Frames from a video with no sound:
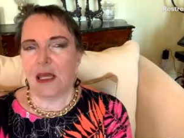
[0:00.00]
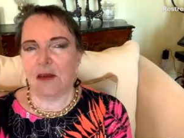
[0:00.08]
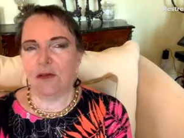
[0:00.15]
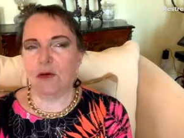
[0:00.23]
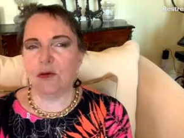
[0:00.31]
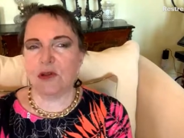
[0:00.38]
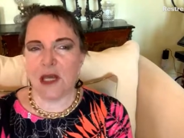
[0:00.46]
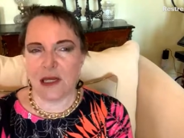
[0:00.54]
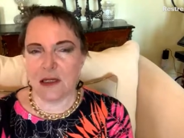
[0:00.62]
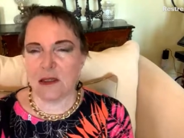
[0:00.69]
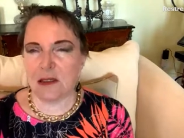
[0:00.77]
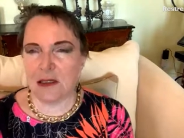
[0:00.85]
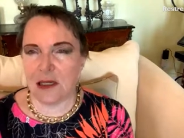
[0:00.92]
If you
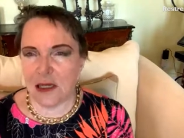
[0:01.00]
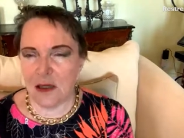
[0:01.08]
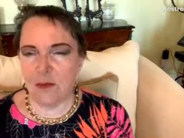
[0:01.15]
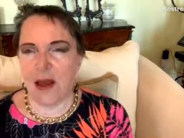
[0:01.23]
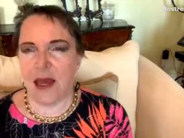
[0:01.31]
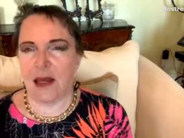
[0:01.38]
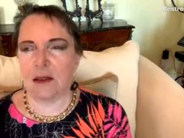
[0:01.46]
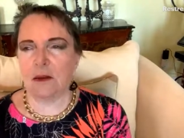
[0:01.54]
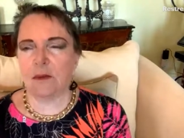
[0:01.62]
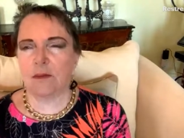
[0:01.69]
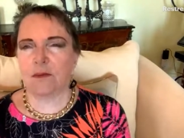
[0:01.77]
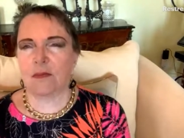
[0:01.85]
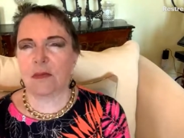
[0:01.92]
send us an
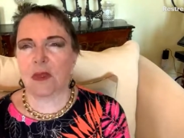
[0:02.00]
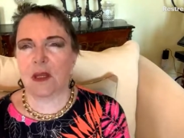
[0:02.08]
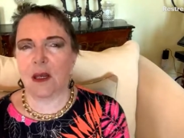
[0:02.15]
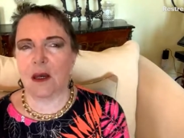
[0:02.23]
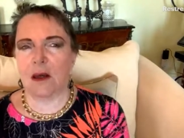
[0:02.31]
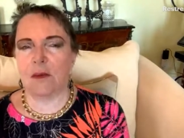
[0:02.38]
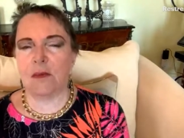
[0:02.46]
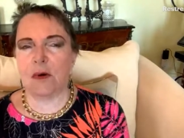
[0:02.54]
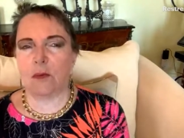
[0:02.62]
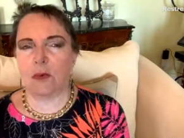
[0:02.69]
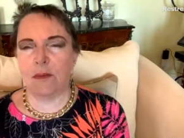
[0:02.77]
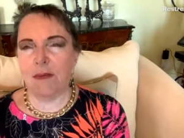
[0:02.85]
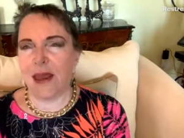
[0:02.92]
email,
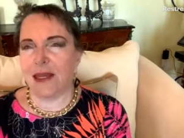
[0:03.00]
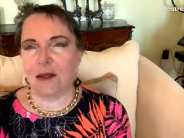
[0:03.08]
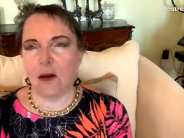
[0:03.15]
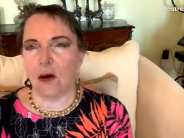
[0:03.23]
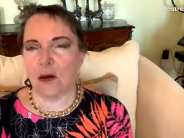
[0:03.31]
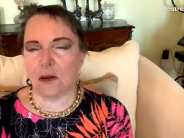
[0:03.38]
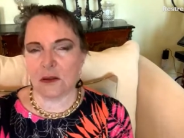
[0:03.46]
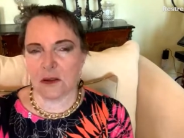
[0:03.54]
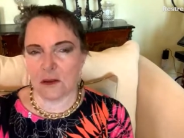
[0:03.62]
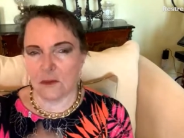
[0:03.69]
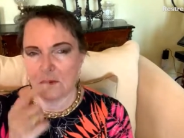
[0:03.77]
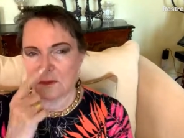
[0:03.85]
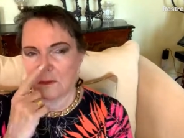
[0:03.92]
we may or
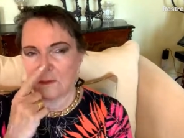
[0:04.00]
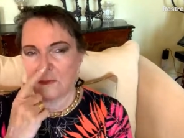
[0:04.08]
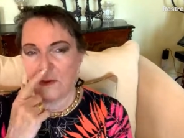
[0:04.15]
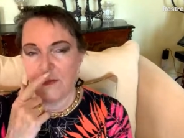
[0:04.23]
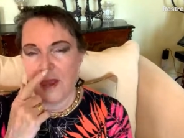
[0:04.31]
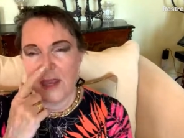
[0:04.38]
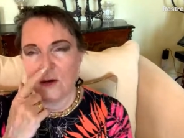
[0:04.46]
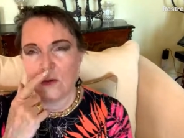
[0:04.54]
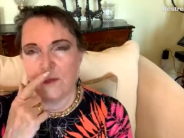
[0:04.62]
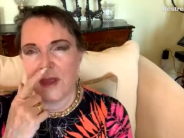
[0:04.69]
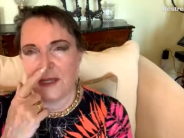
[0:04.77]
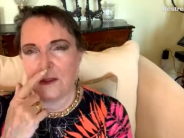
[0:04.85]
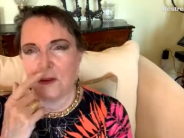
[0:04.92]

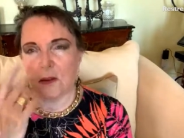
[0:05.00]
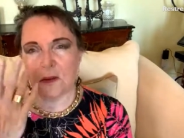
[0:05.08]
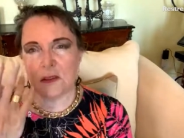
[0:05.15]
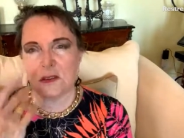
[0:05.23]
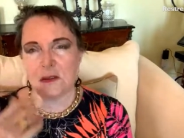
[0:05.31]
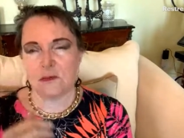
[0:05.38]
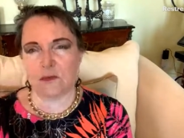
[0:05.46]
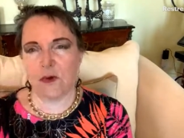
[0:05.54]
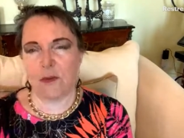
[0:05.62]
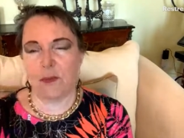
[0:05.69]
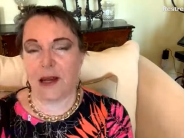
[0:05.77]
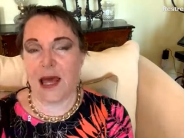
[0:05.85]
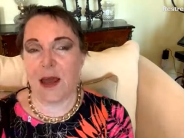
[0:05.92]
may not
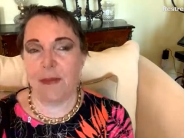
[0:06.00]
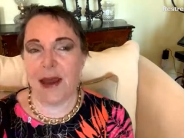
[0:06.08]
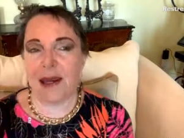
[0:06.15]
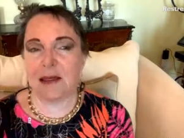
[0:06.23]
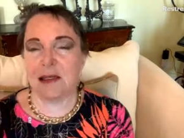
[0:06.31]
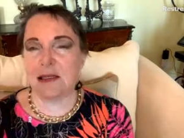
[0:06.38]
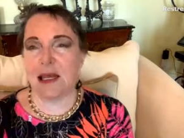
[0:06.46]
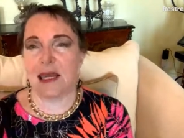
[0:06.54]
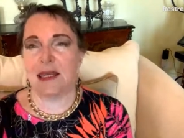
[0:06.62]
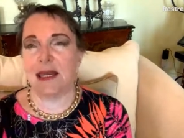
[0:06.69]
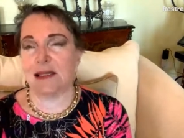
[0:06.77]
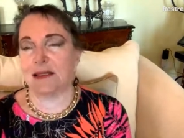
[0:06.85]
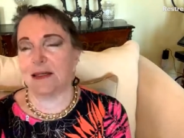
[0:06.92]
reply back and say,
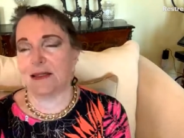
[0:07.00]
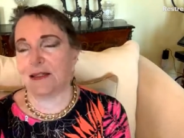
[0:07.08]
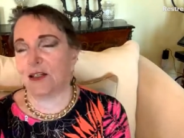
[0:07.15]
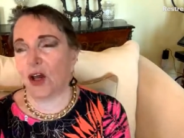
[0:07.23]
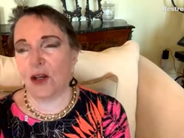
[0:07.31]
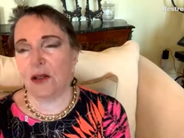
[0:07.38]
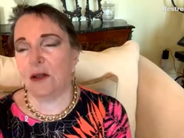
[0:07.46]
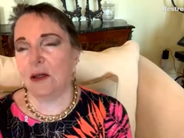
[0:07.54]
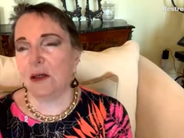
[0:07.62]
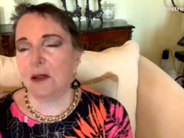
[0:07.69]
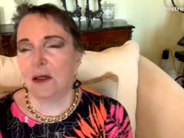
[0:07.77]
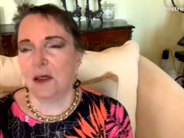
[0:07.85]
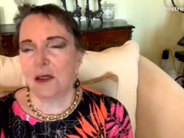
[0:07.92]
yes, it's done,
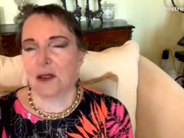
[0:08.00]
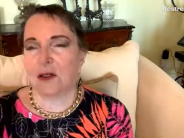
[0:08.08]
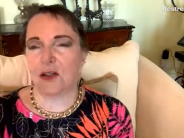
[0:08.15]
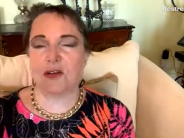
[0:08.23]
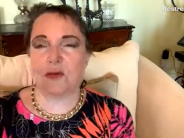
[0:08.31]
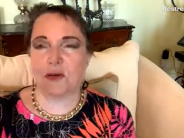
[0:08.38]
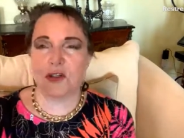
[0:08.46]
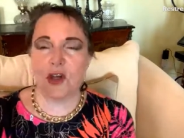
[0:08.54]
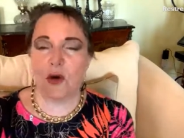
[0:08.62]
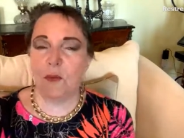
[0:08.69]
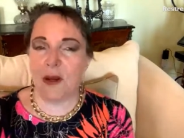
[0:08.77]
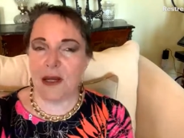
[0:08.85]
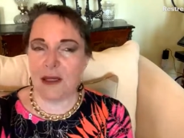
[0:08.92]
because there are
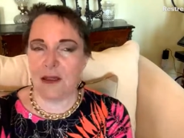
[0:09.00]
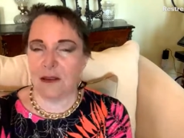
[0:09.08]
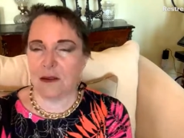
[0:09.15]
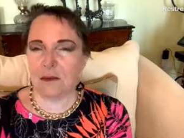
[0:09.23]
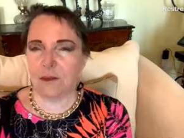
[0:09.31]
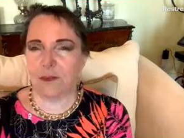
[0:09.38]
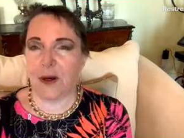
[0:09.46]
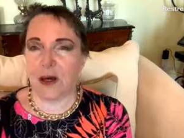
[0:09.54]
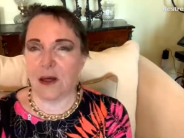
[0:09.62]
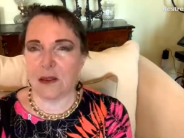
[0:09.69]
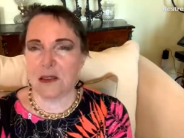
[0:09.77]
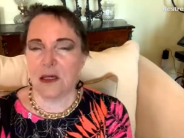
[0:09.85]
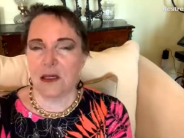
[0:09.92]
so many.
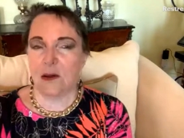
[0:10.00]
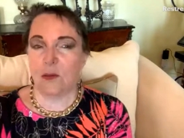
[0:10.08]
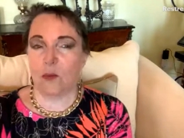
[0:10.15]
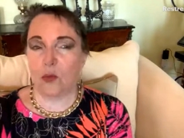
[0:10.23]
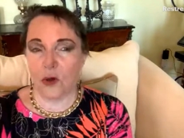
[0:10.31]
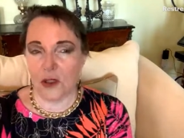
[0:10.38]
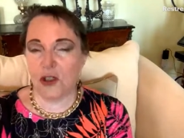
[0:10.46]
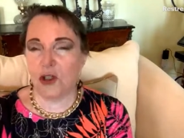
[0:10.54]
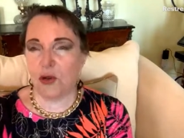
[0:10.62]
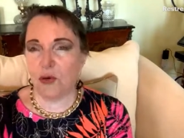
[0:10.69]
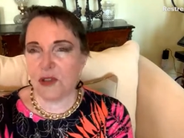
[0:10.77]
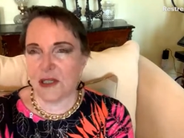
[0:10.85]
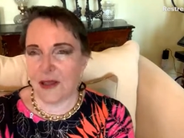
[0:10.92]
But once
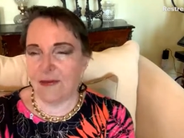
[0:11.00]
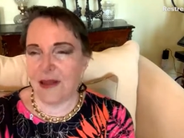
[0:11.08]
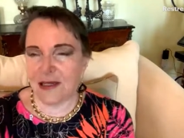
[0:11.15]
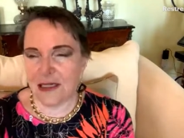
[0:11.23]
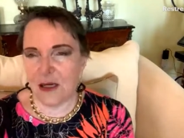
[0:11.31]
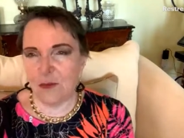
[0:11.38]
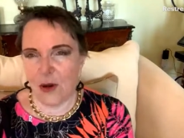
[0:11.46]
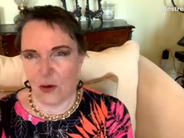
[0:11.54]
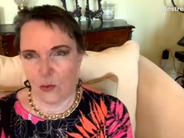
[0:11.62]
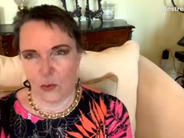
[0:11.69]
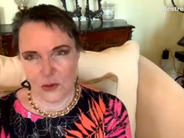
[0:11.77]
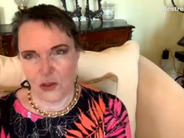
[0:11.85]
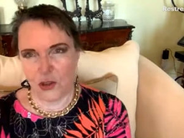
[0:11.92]
you send that
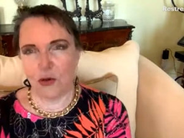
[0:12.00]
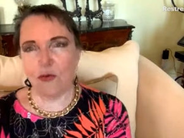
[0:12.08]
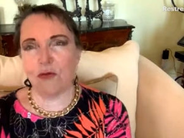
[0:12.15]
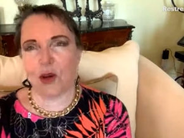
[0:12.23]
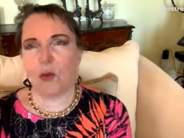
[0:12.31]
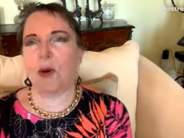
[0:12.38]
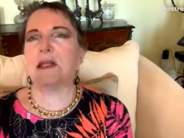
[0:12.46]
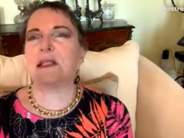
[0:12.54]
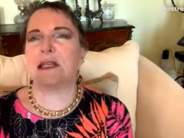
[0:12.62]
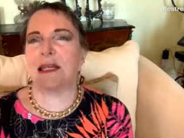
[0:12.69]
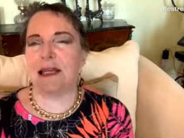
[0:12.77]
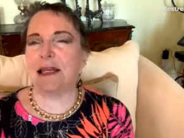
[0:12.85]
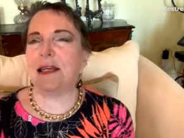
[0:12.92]
email, once you
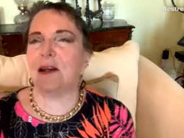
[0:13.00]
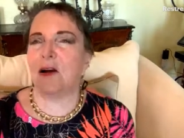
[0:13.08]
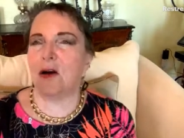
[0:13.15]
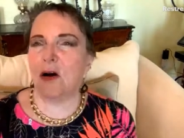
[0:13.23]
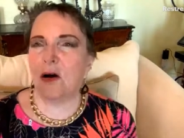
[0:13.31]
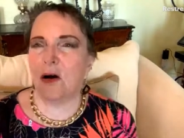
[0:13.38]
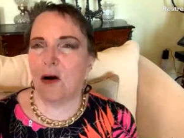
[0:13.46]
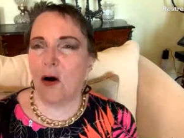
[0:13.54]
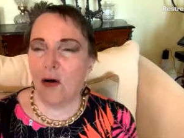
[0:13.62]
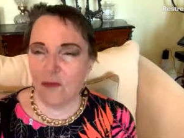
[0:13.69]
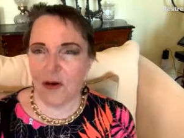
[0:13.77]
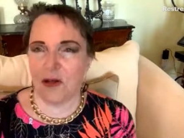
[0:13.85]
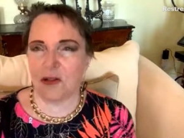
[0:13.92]
request healing
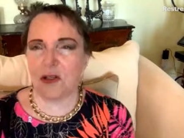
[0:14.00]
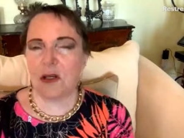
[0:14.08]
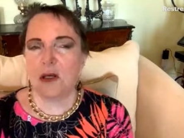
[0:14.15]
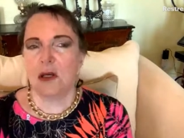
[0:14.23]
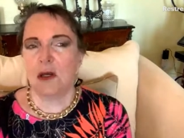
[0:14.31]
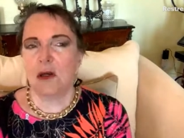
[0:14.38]
of us,